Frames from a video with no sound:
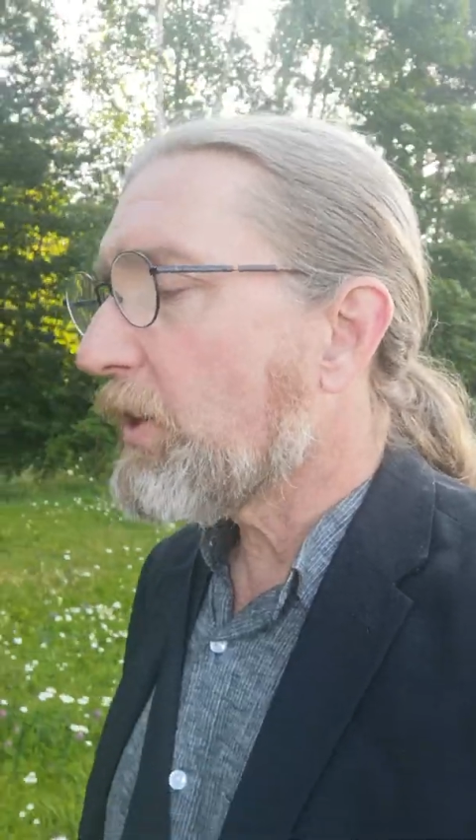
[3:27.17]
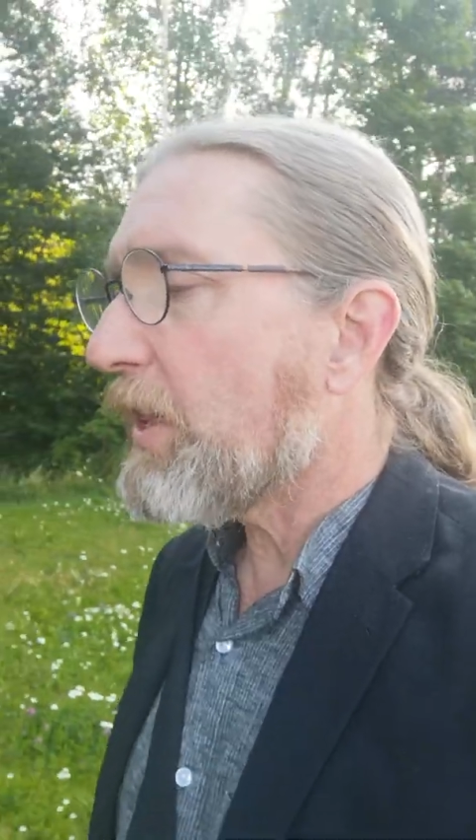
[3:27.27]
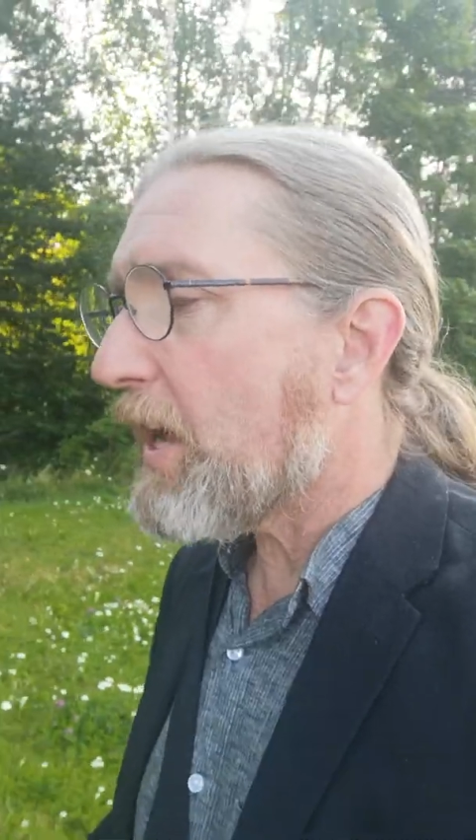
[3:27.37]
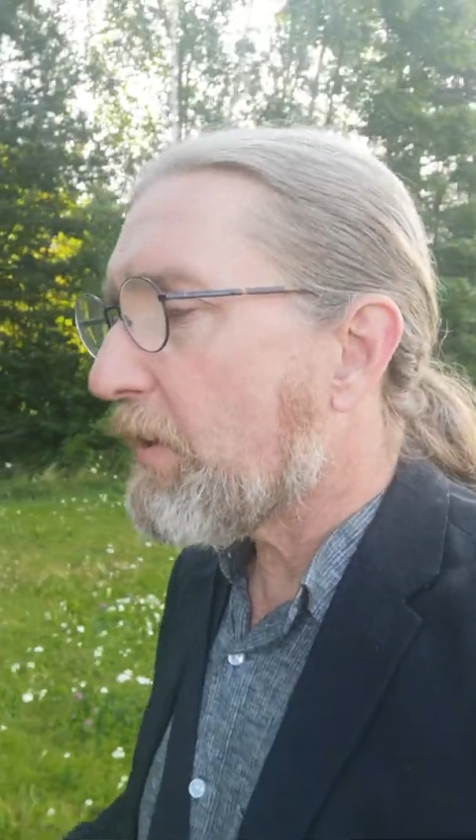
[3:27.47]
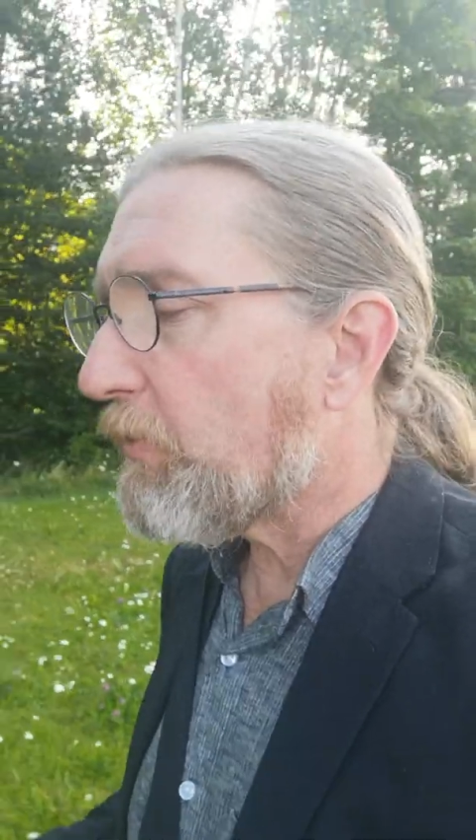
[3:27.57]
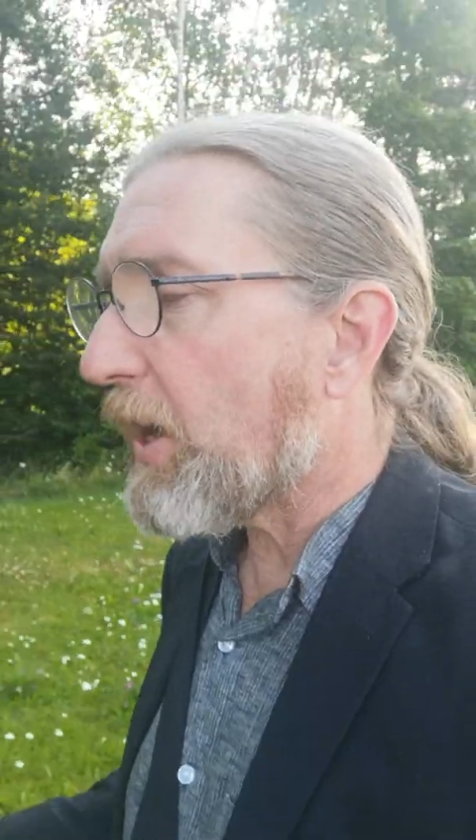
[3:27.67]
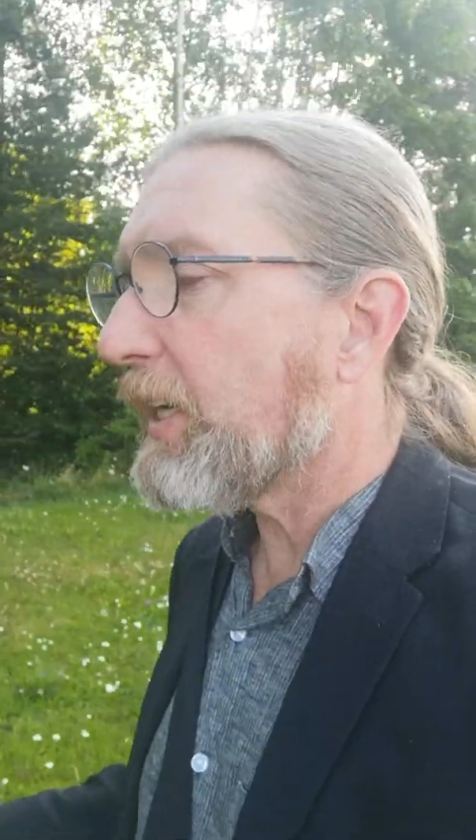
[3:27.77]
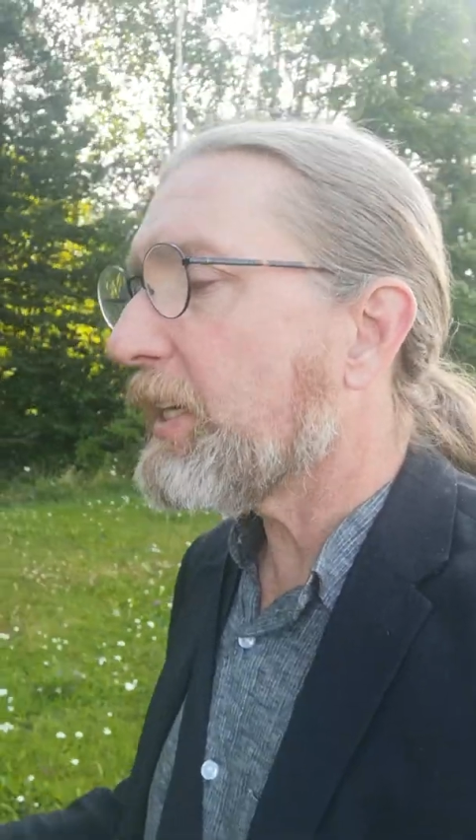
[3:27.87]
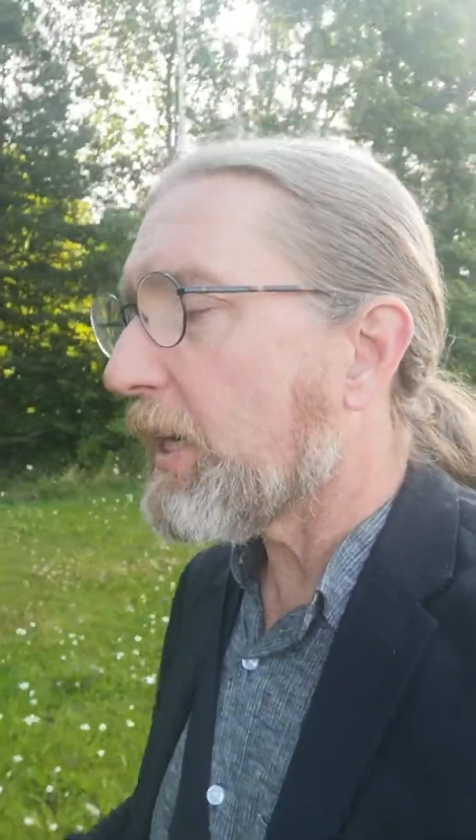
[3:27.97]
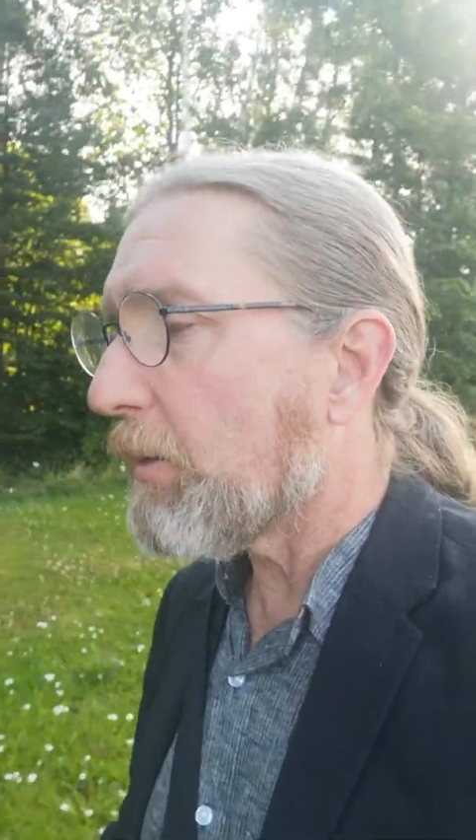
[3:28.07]
and therefore
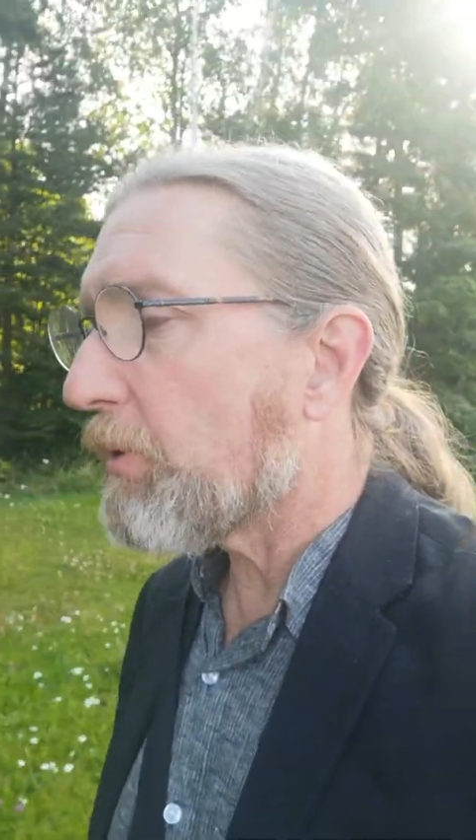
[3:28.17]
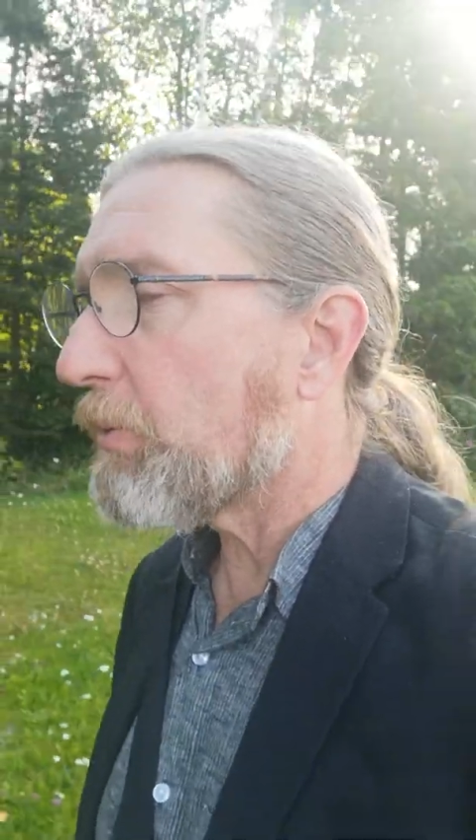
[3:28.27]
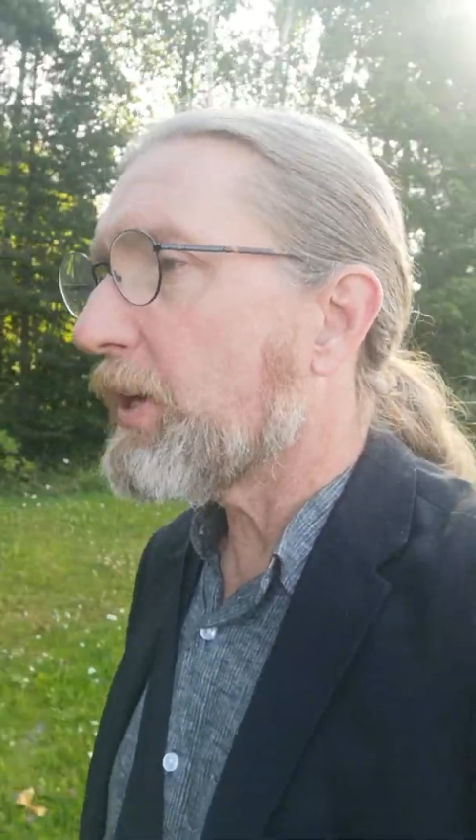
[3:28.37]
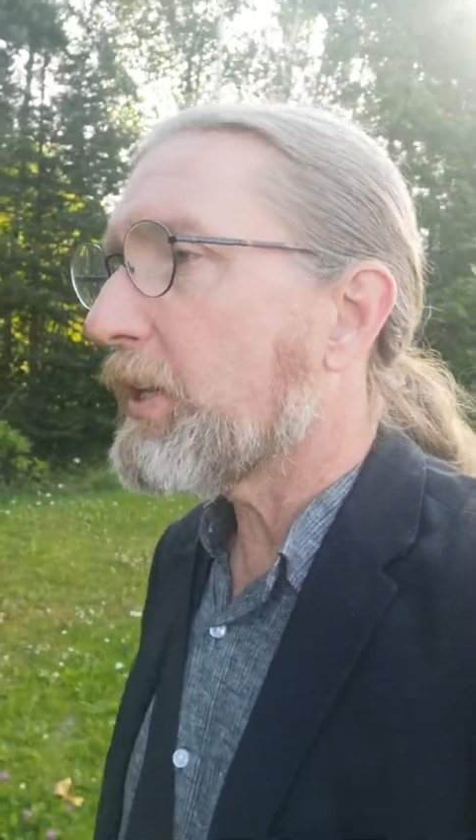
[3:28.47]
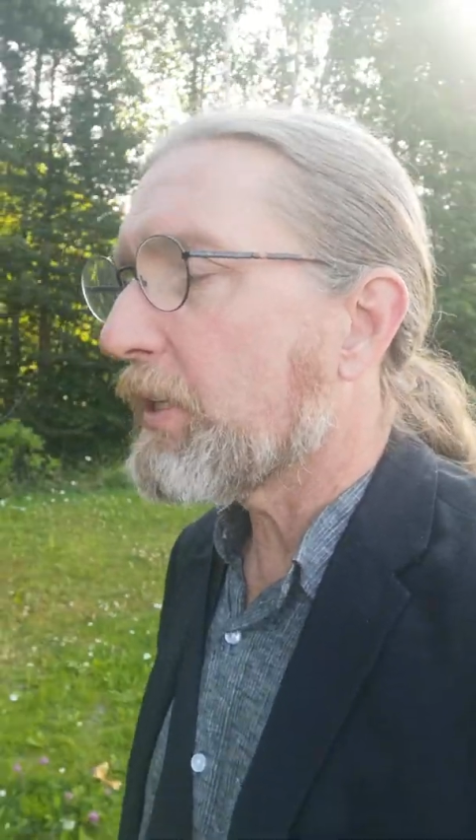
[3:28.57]
ending up with